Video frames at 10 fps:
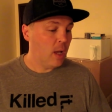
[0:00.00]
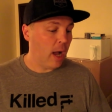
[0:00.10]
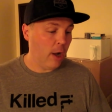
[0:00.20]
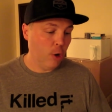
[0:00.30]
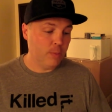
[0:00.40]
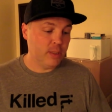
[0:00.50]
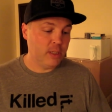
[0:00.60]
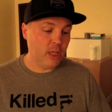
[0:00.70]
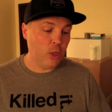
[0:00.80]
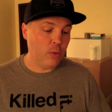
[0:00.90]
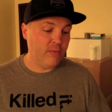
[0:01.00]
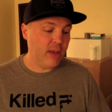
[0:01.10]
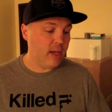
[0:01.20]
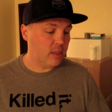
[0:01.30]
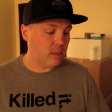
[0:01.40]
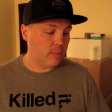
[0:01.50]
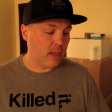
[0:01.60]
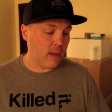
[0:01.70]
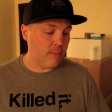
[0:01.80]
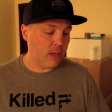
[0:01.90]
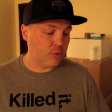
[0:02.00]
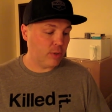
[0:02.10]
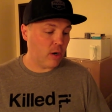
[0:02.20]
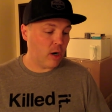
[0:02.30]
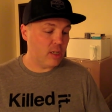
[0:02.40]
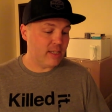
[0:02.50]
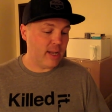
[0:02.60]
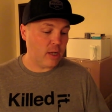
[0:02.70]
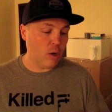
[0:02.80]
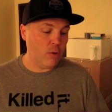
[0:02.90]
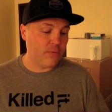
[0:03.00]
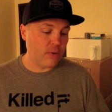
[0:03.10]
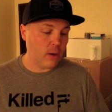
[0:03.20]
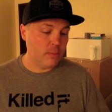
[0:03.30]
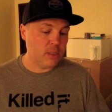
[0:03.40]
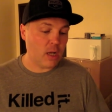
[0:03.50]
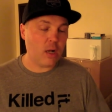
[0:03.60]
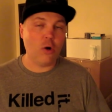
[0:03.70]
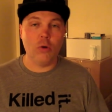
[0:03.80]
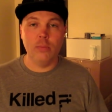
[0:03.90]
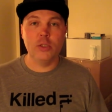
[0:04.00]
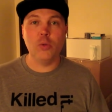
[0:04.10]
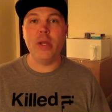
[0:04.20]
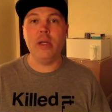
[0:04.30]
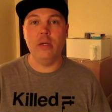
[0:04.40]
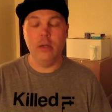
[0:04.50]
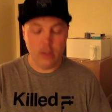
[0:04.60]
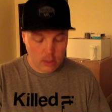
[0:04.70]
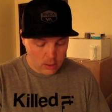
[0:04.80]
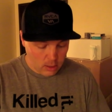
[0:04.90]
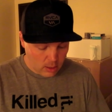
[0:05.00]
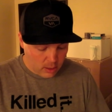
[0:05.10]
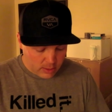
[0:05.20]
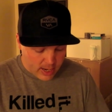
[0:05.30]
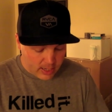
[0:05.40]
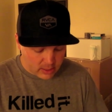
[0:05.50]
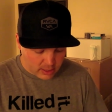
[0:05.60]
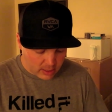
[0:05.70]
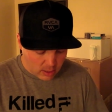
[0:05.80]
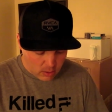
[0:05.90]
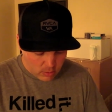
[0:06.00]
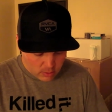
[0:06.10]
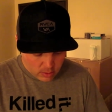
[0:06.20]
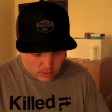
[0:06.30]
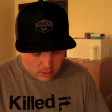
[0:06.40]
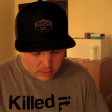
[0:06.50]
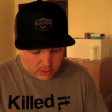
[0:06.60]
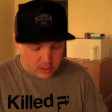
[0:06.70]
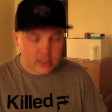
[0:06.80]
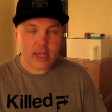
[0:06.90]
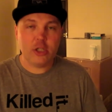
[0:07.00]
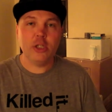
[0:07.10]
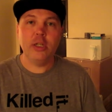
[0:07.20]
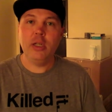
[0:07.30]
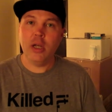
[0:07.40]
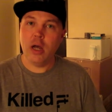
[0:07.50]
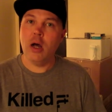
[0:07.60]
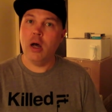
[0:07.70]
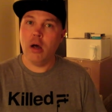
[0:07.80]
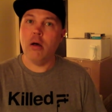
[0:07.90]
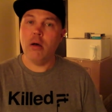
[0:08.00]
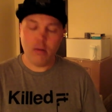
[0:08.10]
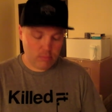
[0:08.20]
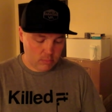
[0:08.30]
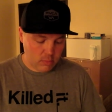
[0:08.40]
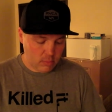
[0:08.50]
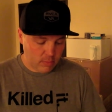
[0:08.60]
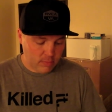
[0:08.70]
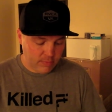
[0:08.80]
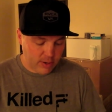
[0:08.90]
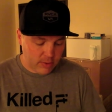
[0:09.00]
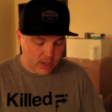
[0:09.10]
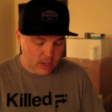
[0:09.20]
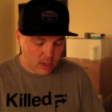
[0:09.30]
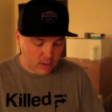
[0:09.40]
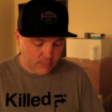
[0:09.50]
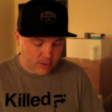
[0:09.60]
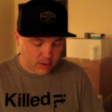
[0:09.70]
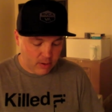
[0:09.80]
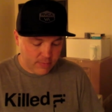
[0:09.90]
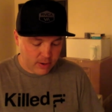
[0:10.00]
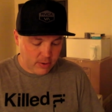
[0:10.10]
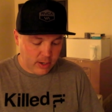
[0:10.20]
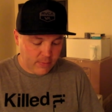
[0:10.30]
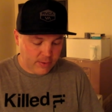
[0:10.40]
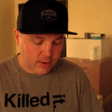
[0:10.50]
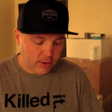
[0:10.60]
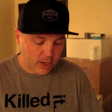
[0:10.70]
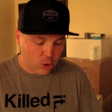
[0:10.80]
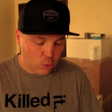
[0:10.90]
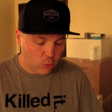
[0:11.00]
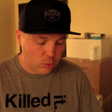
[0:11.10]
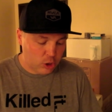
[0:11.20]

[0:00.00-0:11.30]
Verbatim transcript: I hope to see you in Vegas sometime. Best regards, Nico from Stockholm, Sweden. Thanks, Nico. This is actually uh, very, very, very, very cool